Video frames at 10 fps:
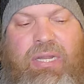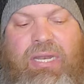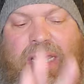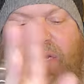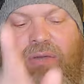
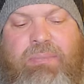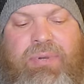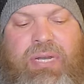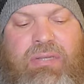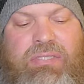and I know I
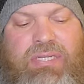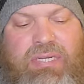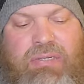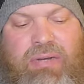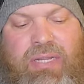pronounce it
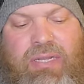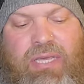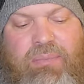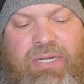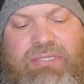
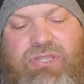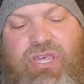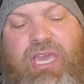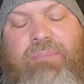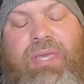incorrectly, but it's
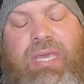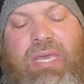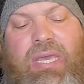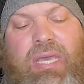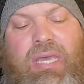
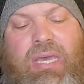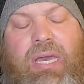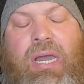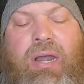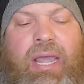
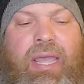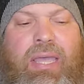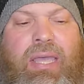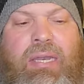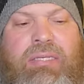
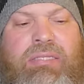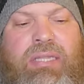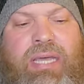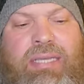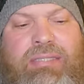G-I-B-R-A-N is
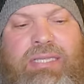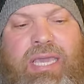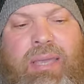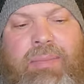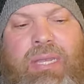the last name.